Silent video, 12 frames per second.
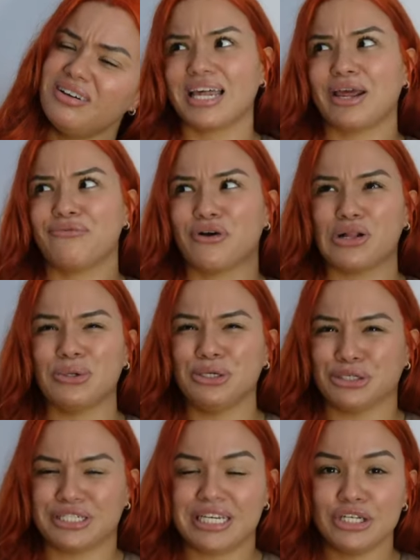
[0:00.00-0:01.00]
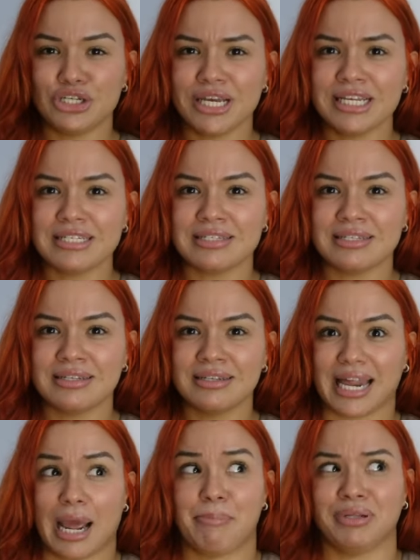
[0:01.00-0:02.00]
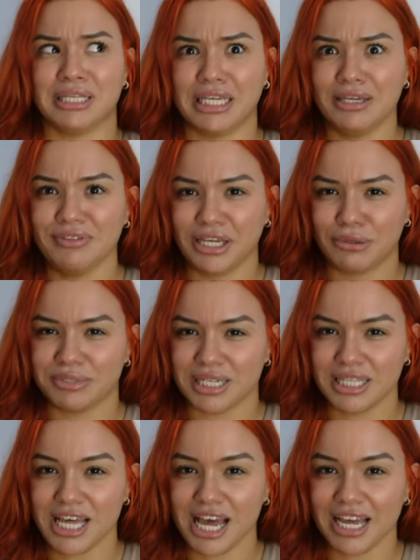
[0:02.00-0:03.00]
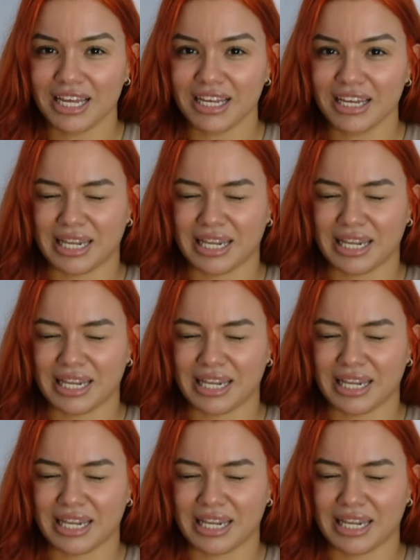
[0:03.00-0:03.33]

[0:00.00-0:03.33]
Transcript: that I follow your teachings, that I believe that you did that,